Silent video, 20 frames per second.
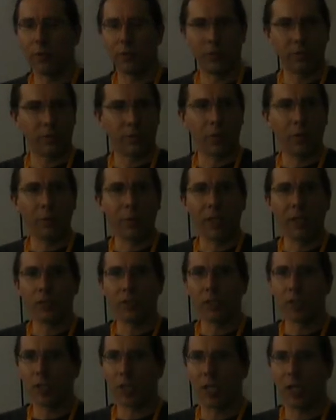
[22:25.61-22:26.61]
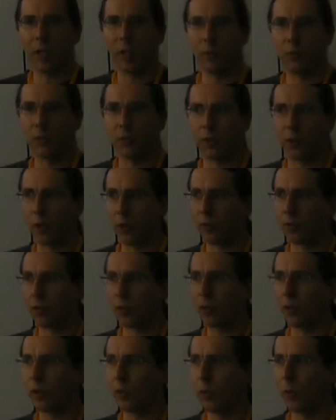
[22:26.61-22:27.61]
with these very basic shapes, or
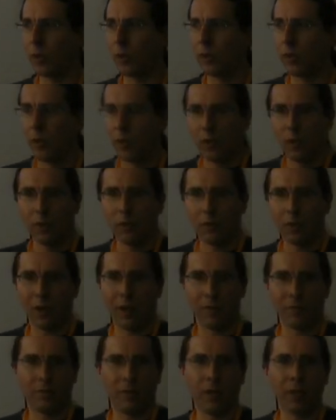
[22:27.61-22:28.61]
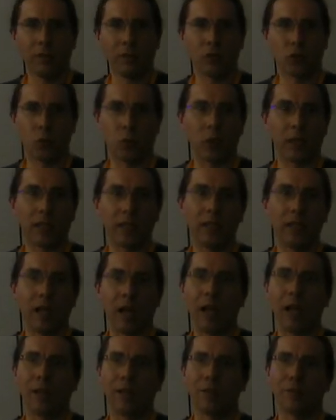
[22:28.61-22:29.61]
starting with a fun squiggly
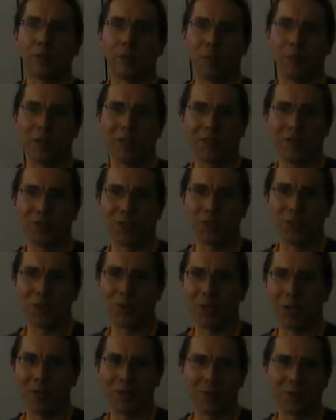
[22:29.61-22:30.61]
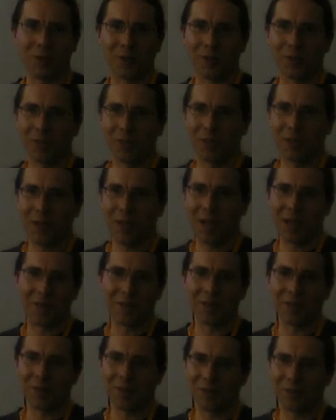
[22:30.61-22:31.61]
line from the LaserShow editor,
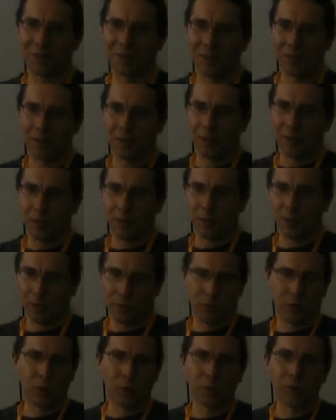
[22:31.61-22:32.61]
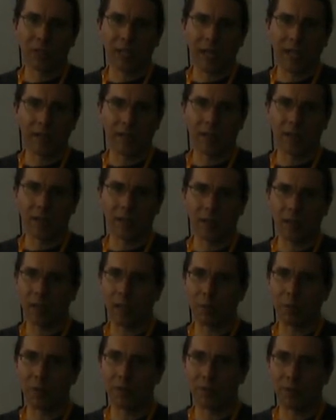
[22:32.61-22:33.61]
and then duplicating it a
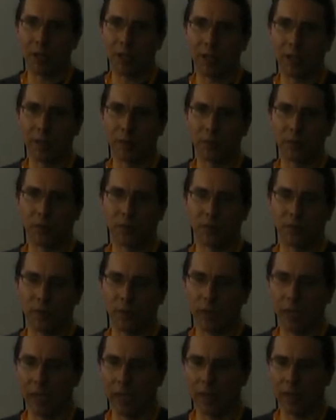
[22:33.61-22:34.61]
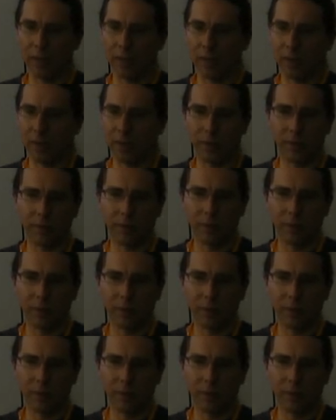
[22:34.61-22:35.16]
couple of times, and then